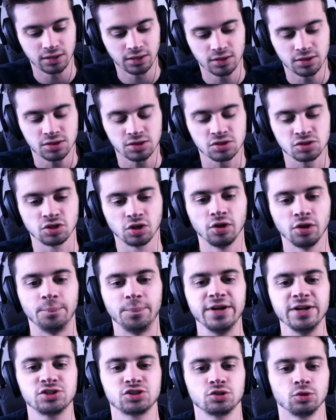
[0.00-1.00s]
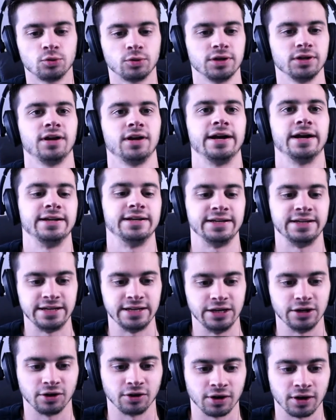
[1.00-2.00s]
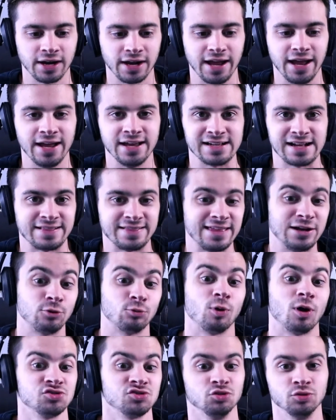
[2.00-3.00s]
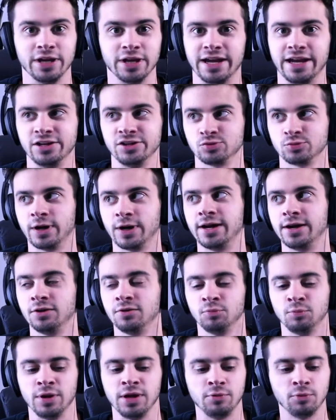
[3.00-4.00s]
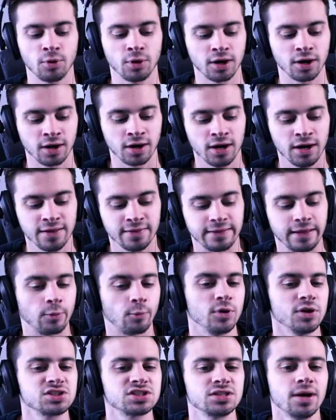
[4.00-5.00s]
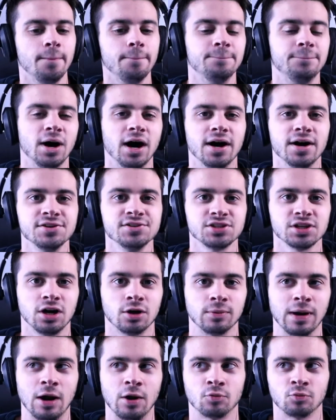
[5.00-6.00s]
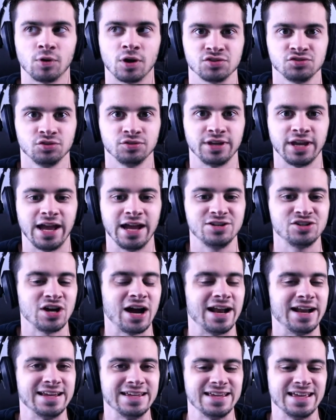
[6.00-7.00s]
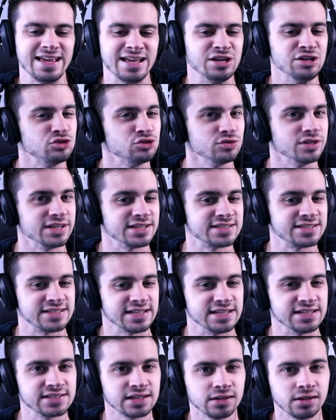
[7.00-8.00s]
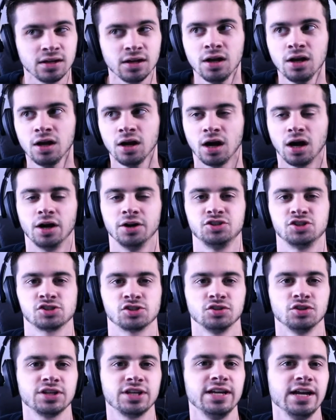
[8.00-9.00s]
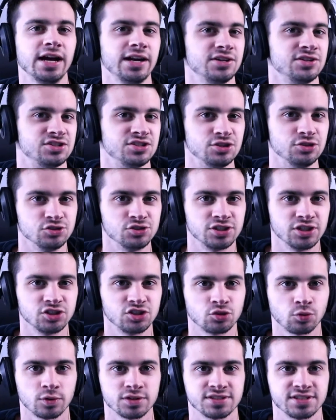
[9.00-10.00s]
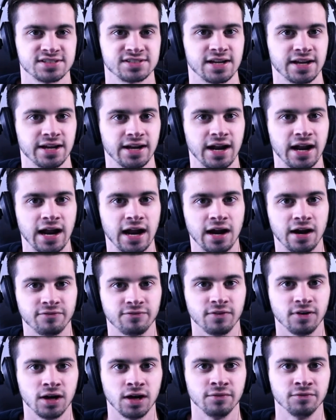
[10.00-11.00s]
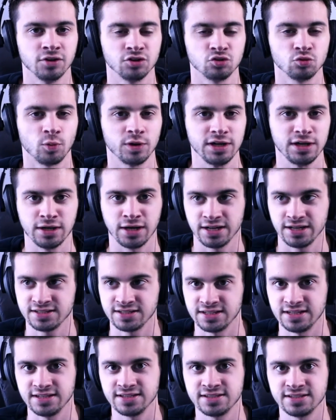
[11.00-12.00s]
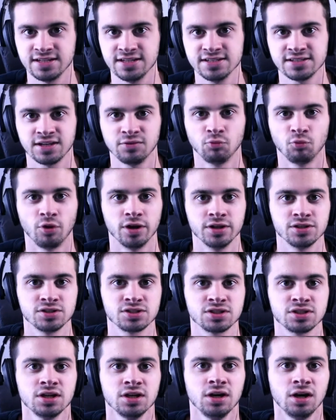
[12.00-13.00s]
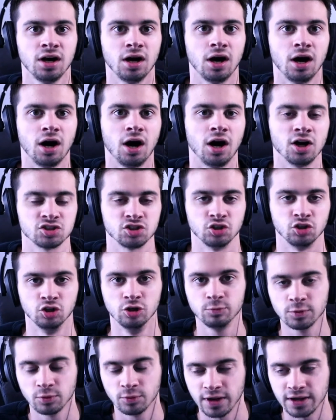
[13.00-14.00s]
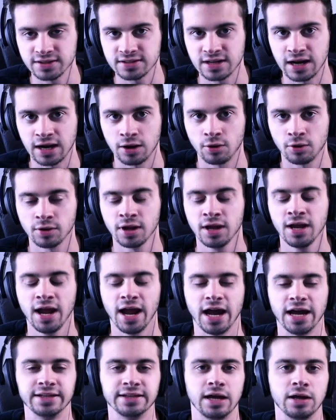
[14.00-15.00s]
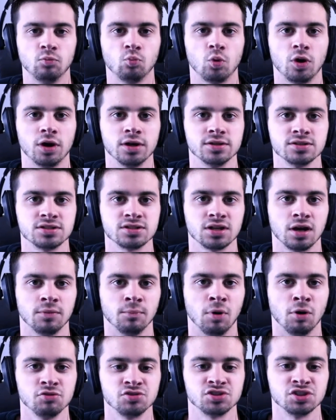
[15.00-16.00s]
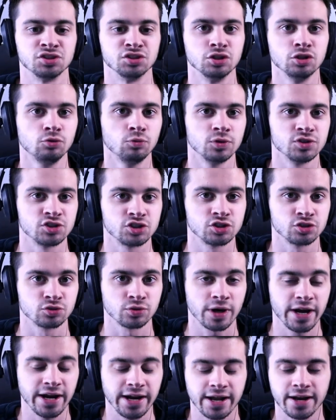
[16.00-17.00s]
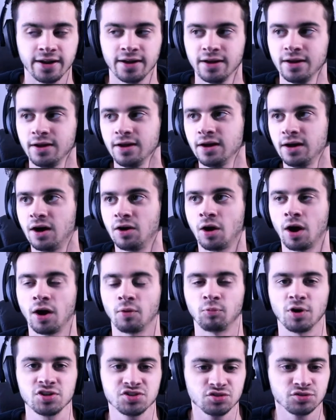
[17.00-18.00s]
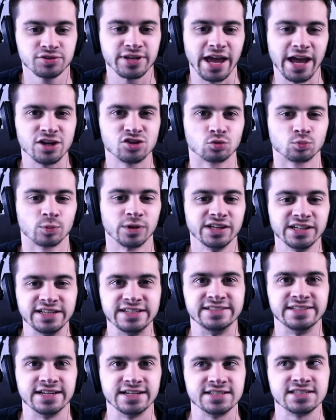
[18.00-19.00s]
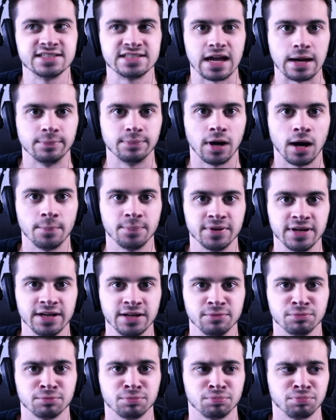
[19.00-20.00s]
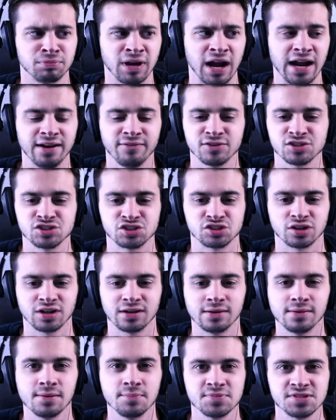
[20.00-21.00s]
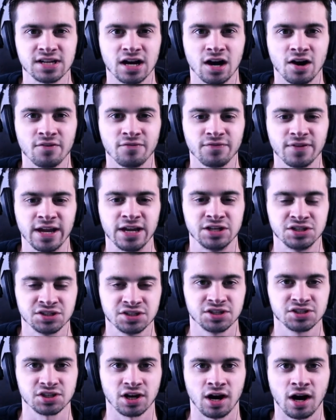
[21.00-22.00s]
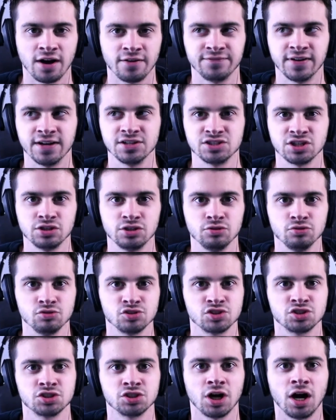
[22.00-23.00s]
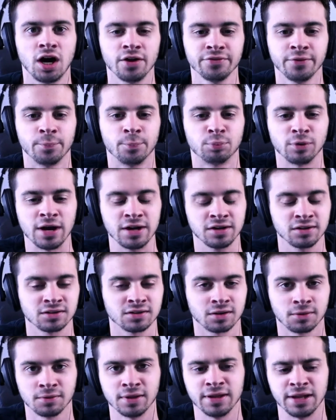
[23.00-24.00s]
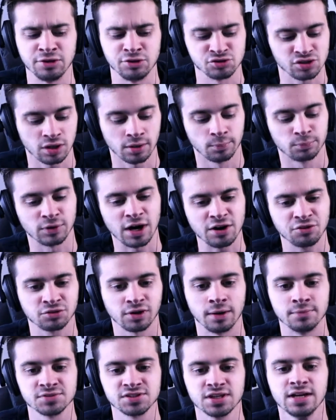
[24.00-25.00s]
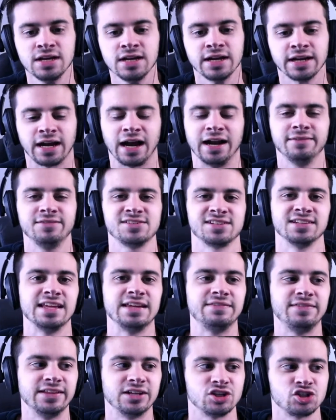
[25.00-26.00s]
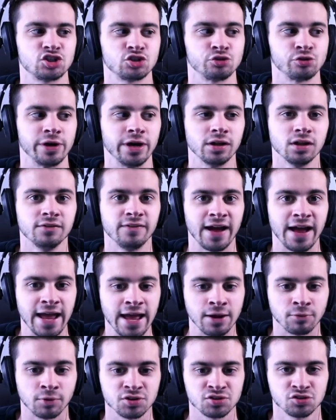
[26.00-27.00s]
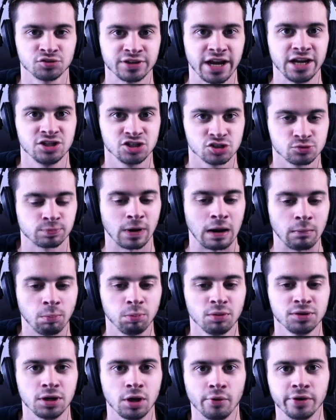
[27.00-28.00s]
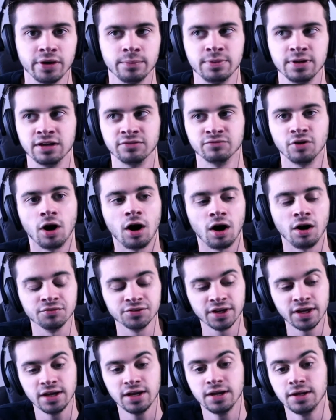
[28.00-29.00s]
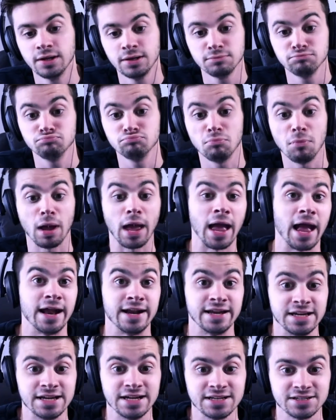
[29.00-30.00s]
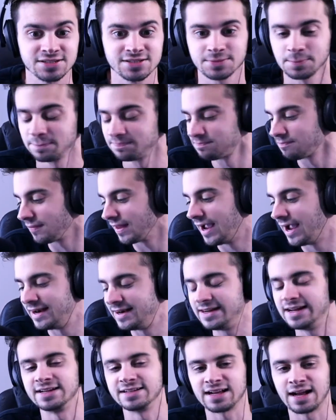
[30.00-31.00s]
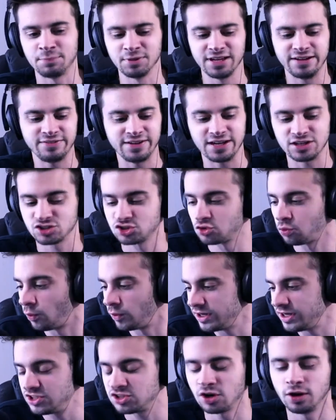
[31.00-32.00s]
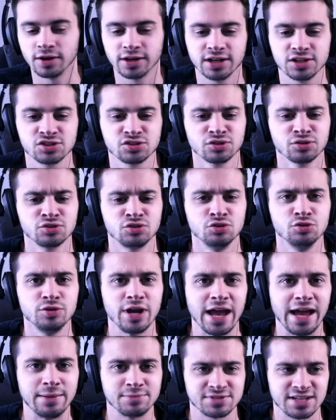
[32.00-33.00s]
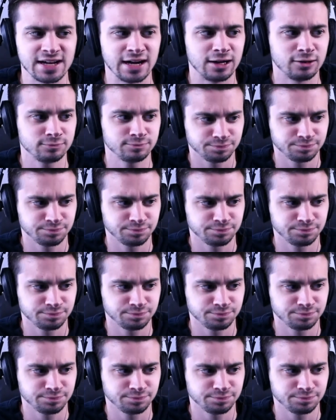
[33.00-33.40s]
So the big storyline here is, I think, Russell Gage, right? There was some buzz around Russell Gage heading into this season. Just looking at his usage towards the second half of the 2019 season, once Austin Hooper went down, and then once Mo Sanu was traded, Russell Gage really did step up, and he kind of asserted himself into this offense, and you saw the breadcrumbs kind of just leaving this trail of, hey, Russell Gage is probably going to be involved, and he is. I believe he has 20 targets through 2 games now.